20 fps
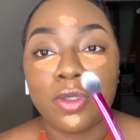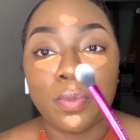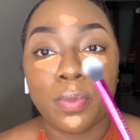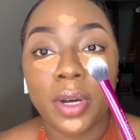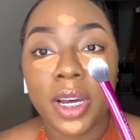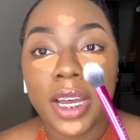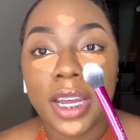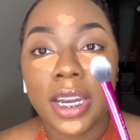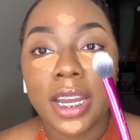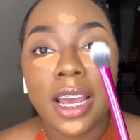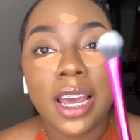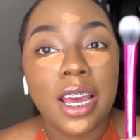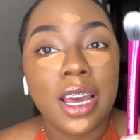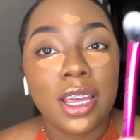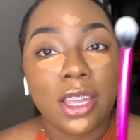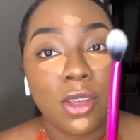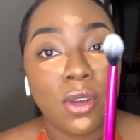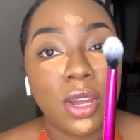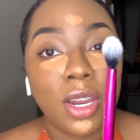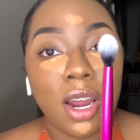But
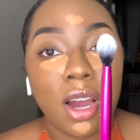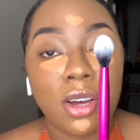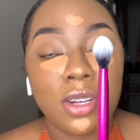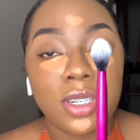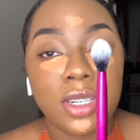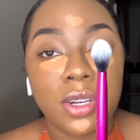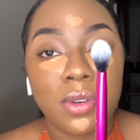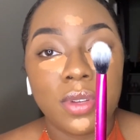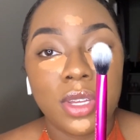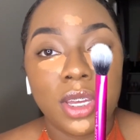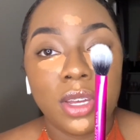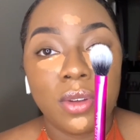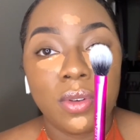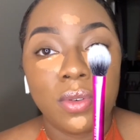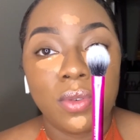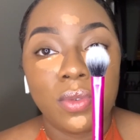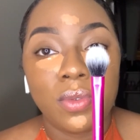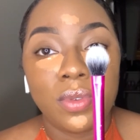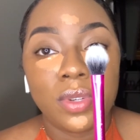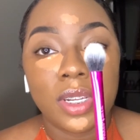you can also
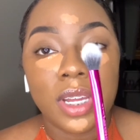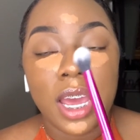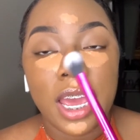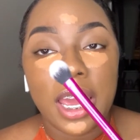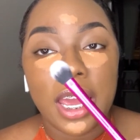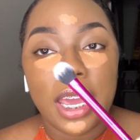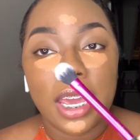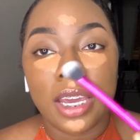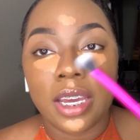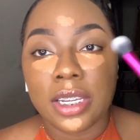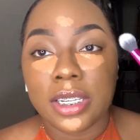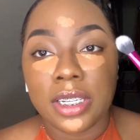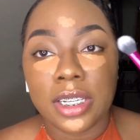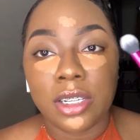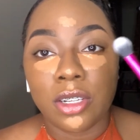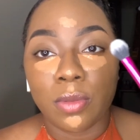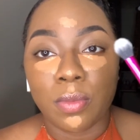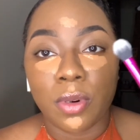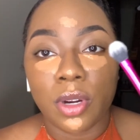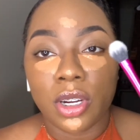use a
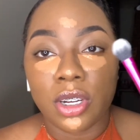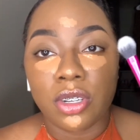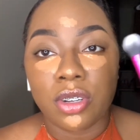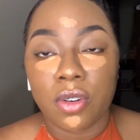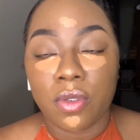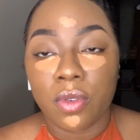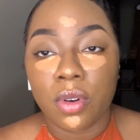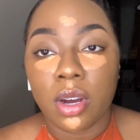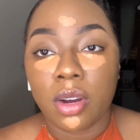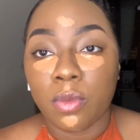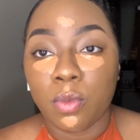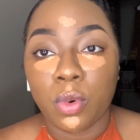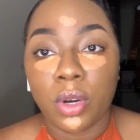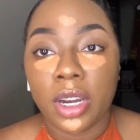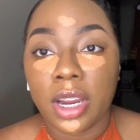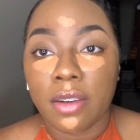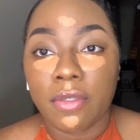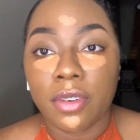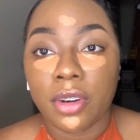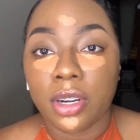concealer brush or
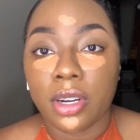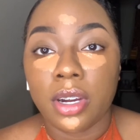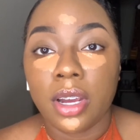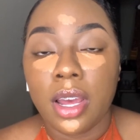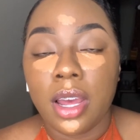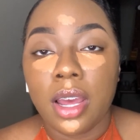whatever.